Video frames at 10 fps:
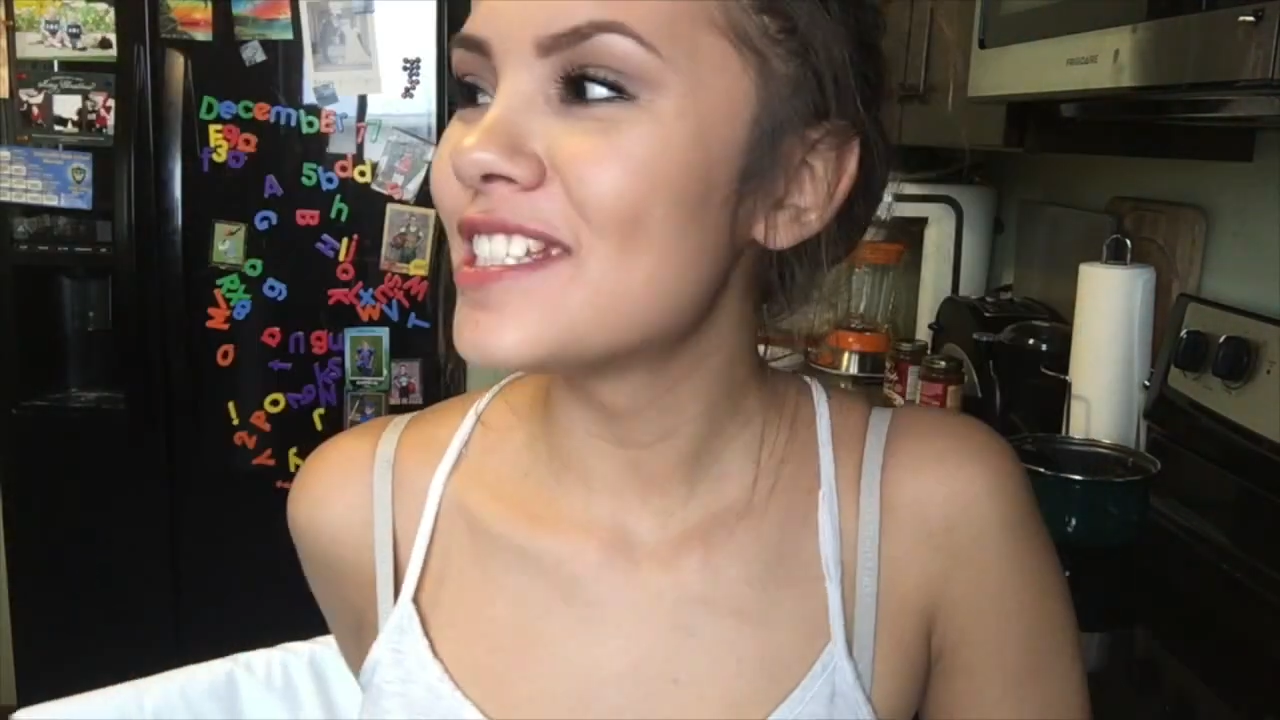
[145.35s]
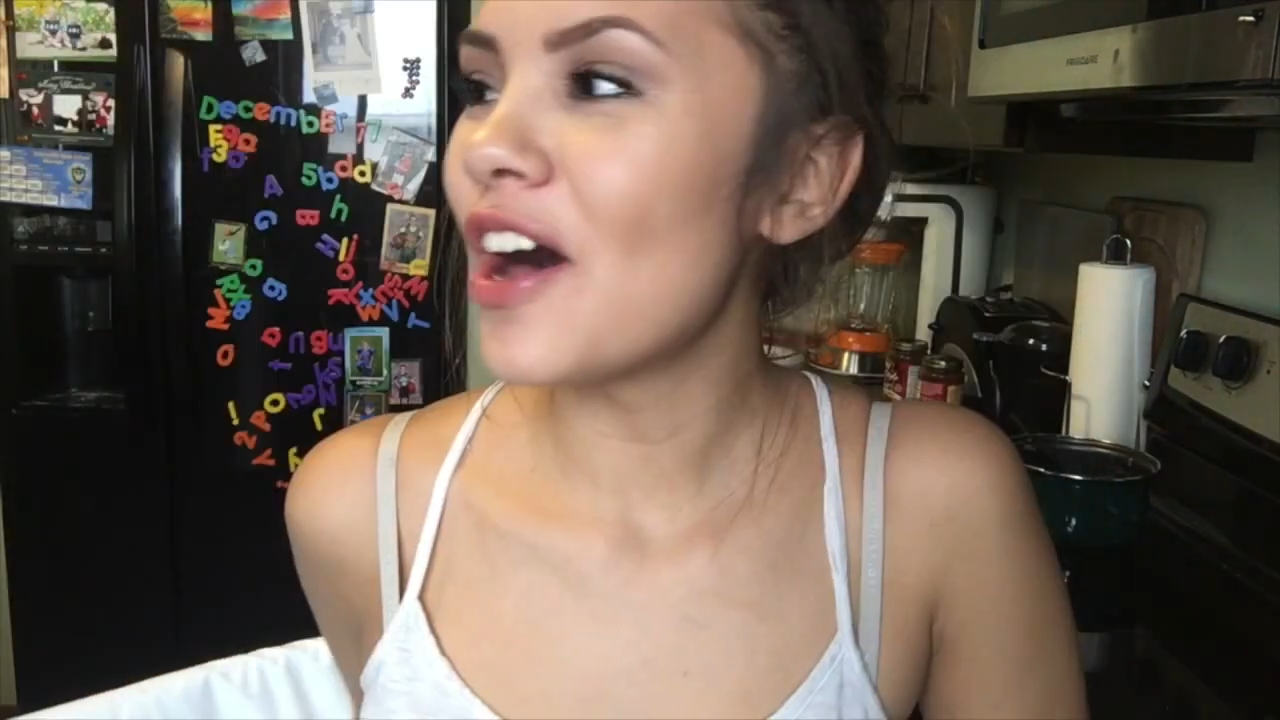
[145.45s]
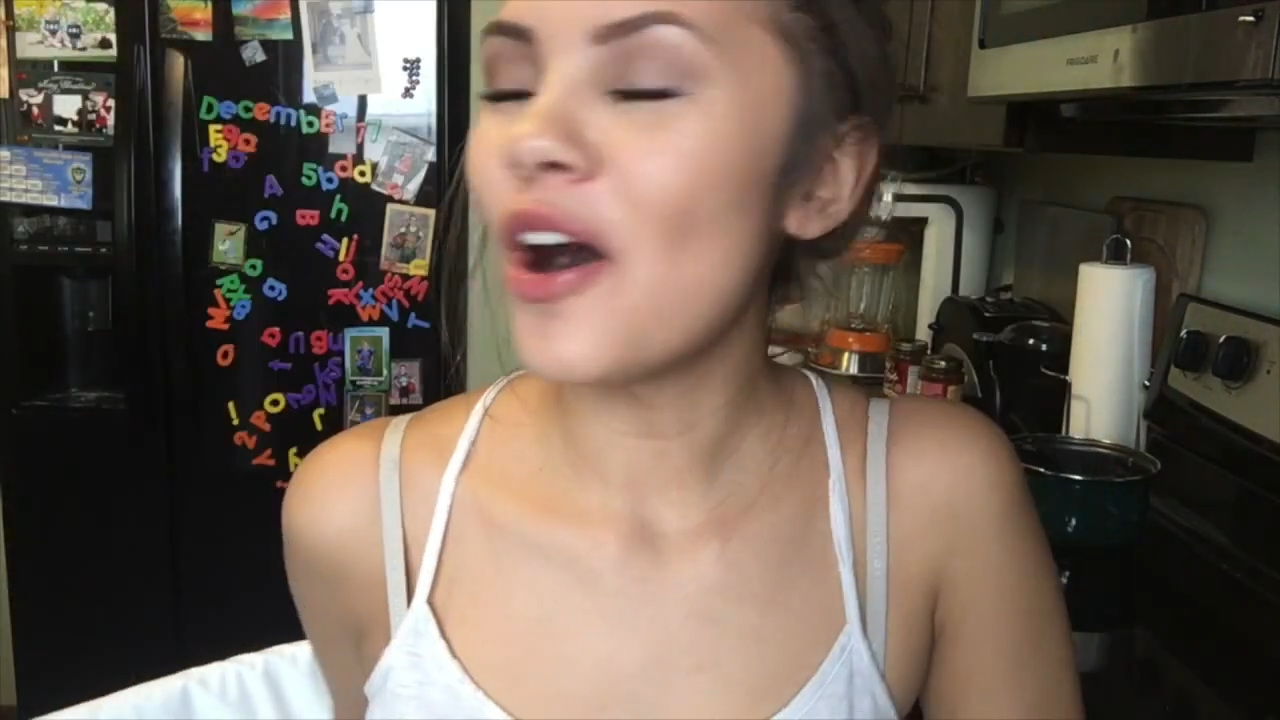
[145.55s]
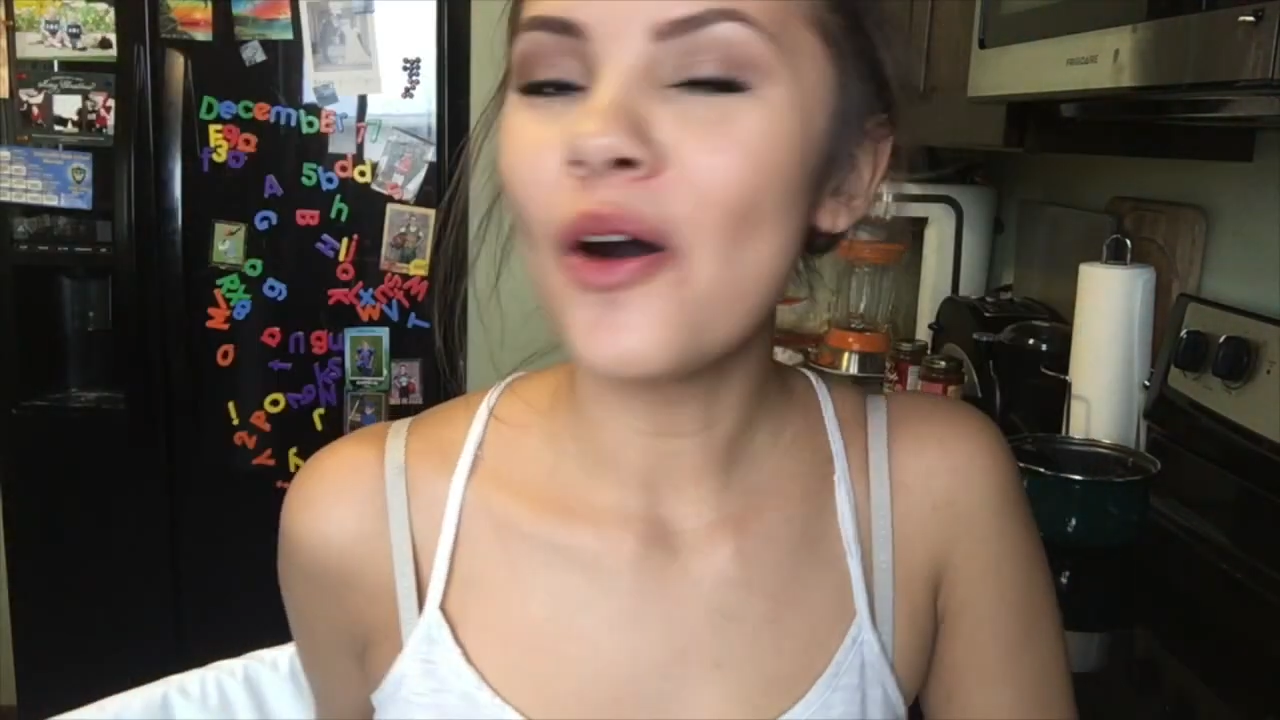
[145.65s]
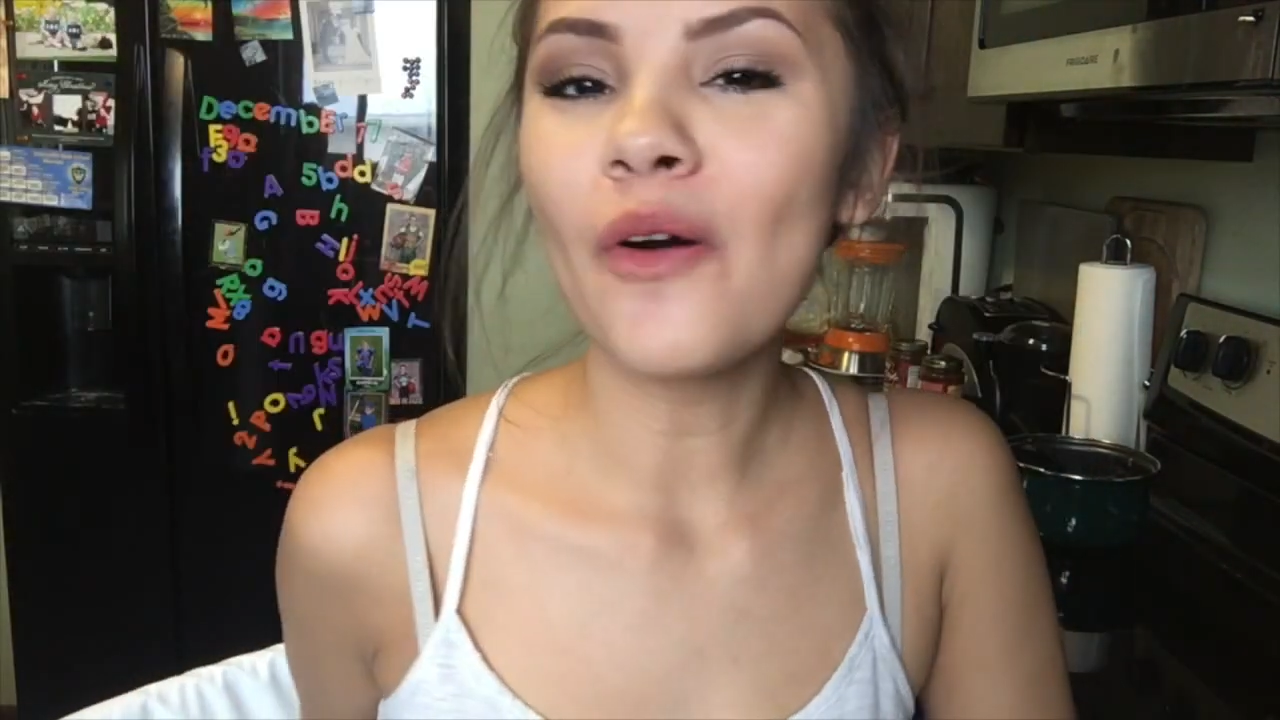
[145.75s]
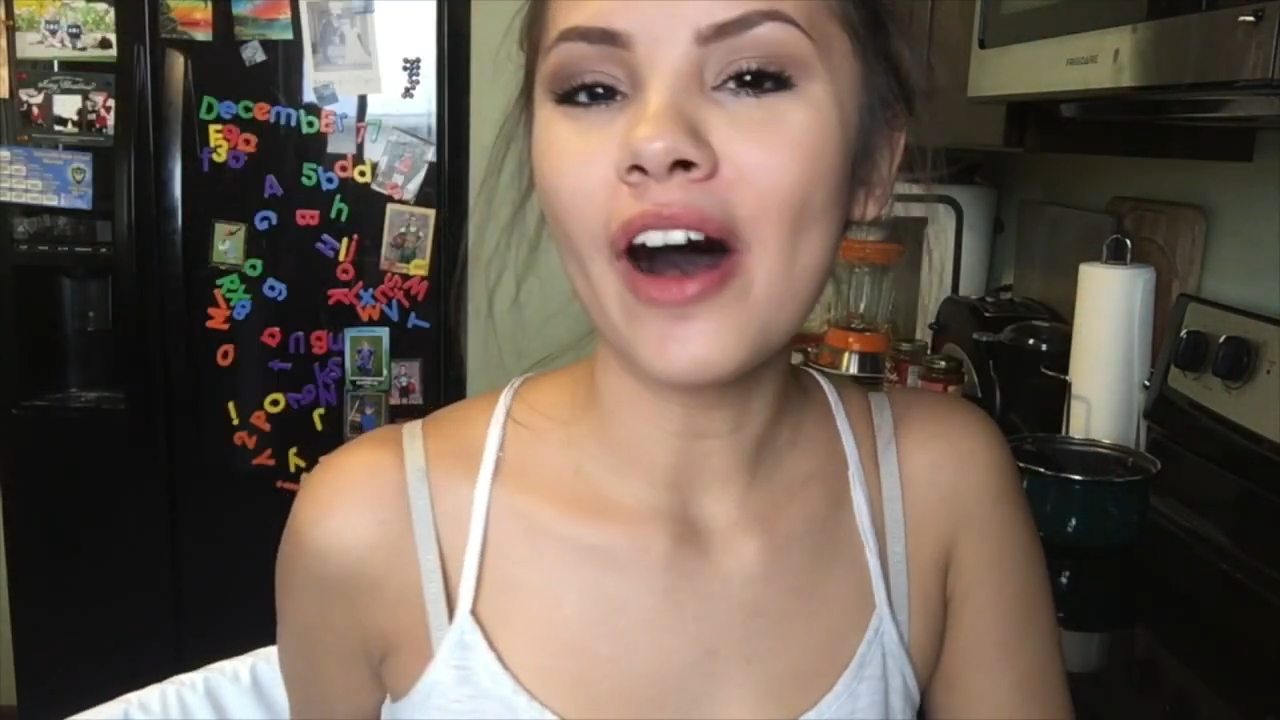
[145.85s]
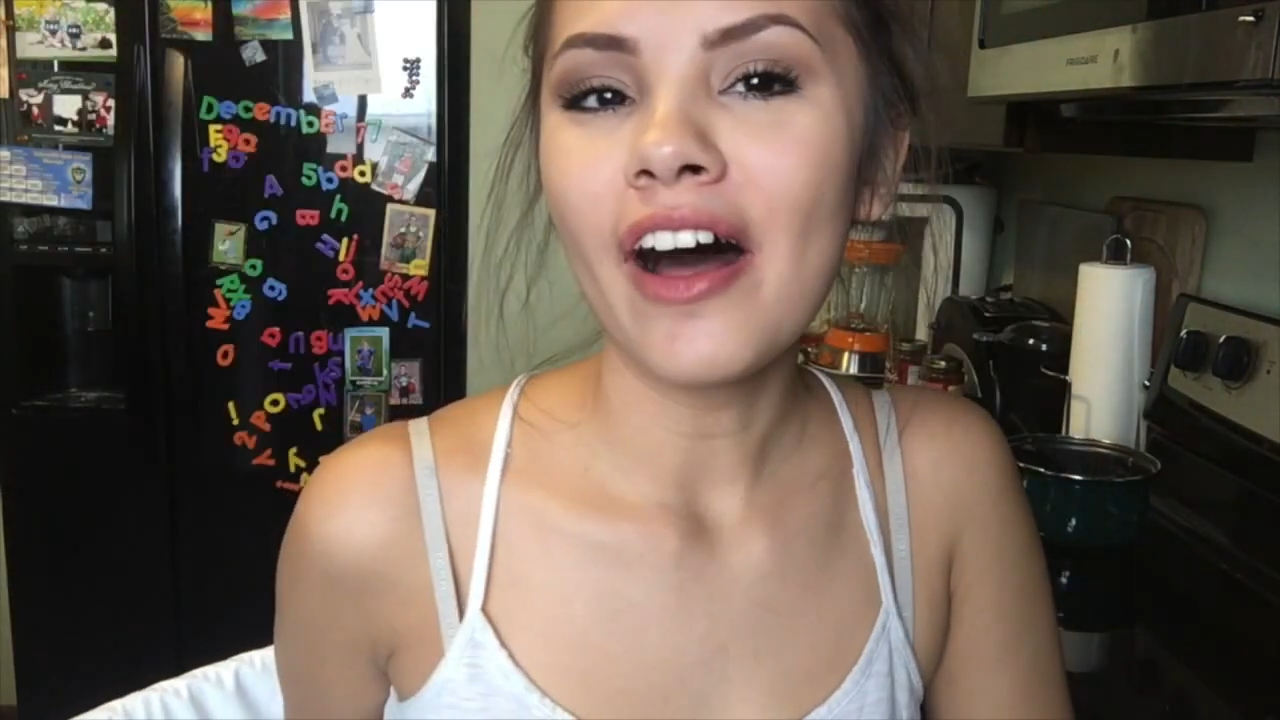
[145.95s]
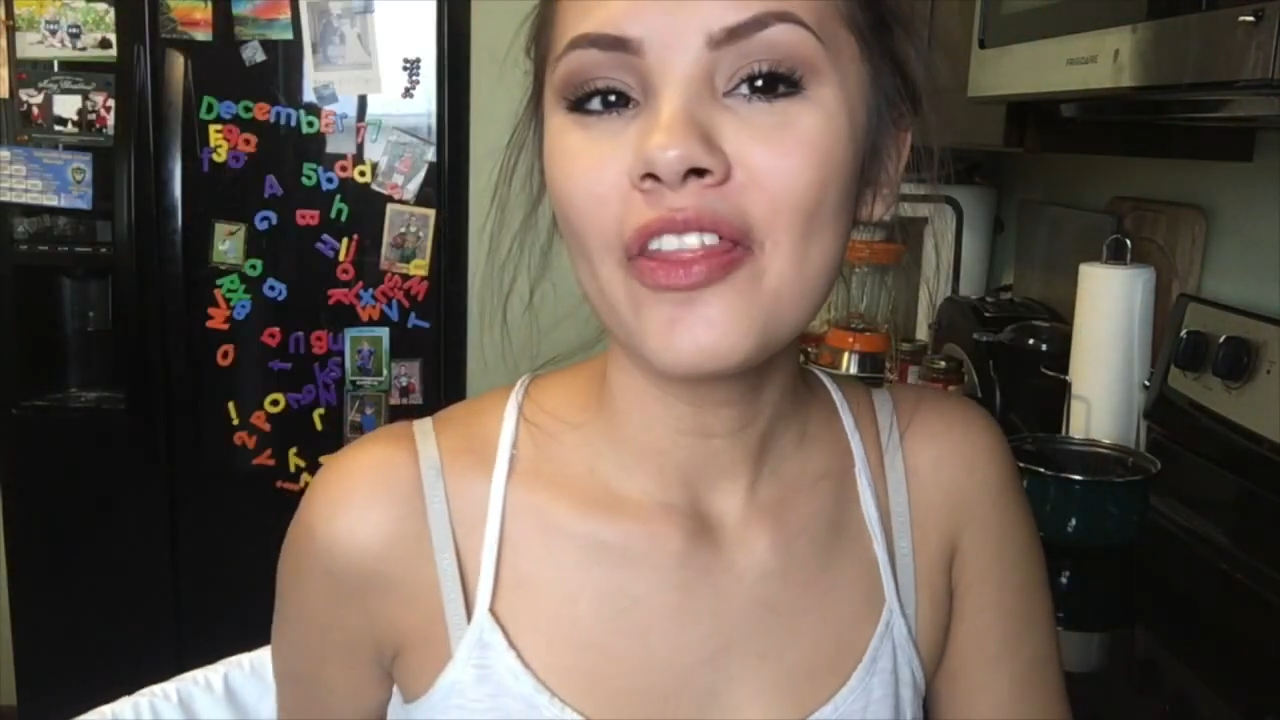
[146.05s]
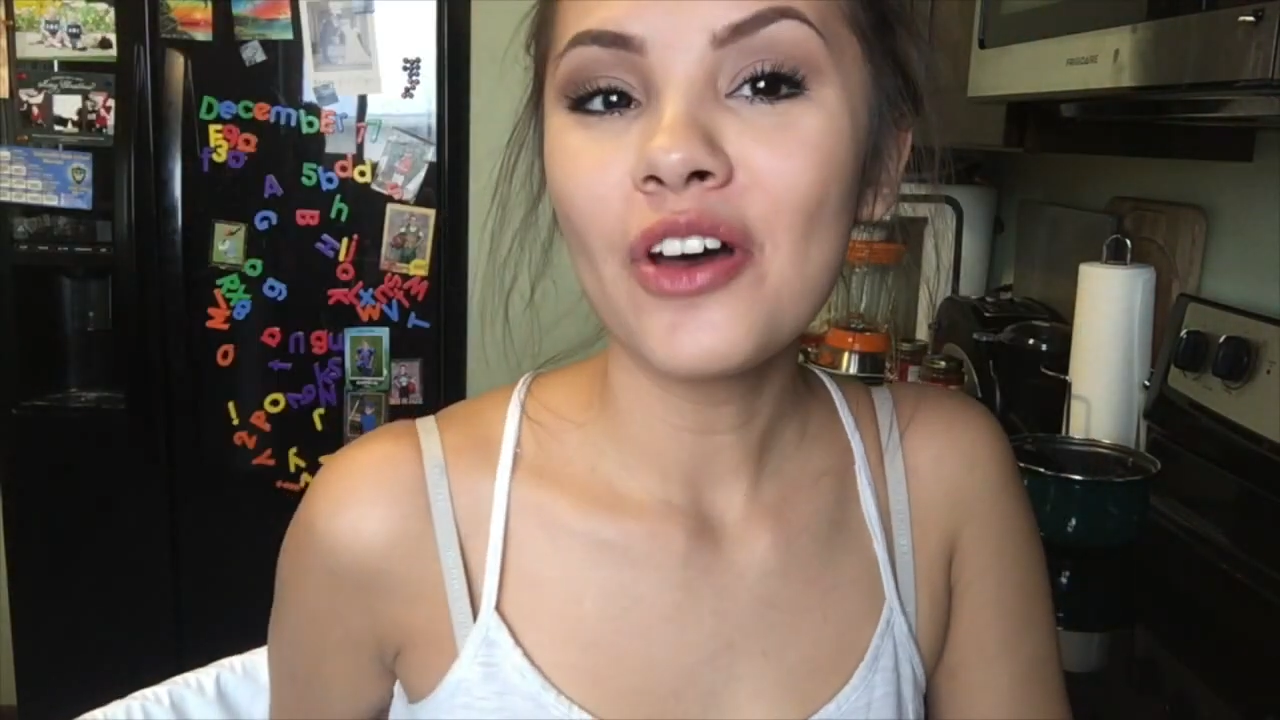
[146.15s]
So